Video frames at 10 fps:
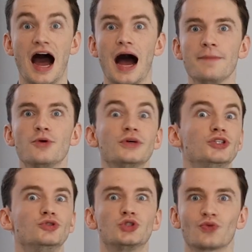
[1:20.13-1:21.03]
I'm going
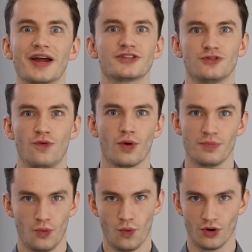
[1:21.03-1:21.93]
to transform
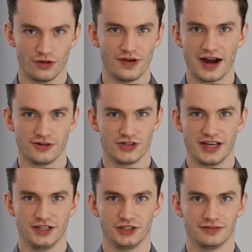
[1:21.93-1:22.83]
the world of higher
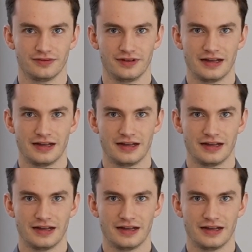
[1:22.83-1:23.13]
education.